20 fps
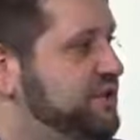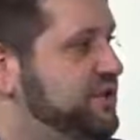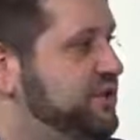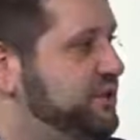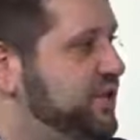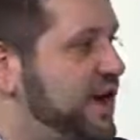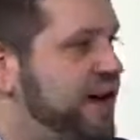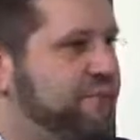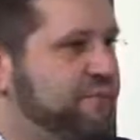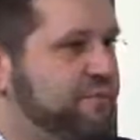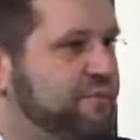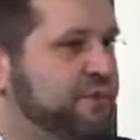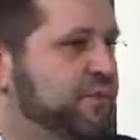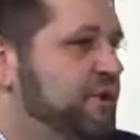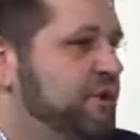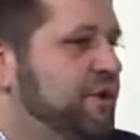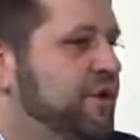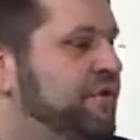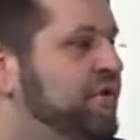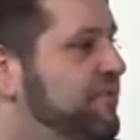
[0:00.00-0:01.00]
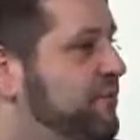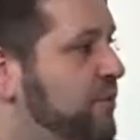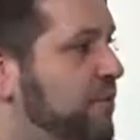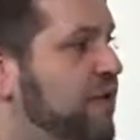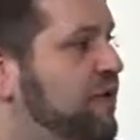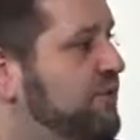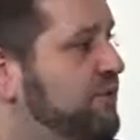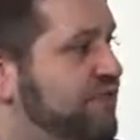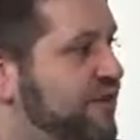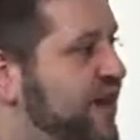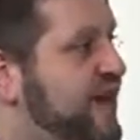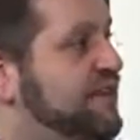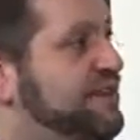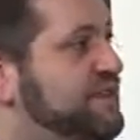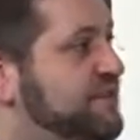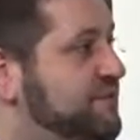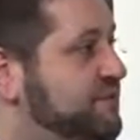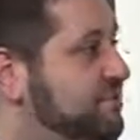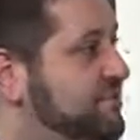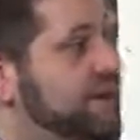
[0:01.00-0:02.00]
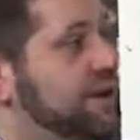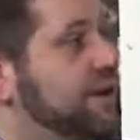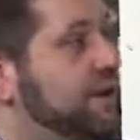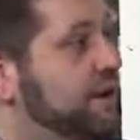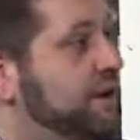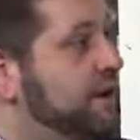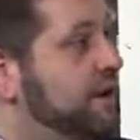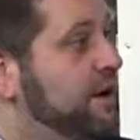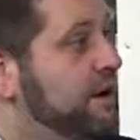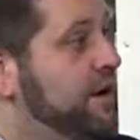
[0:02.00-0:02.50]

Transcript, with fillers: who's a craft brewery, they're all we're all fans of beer,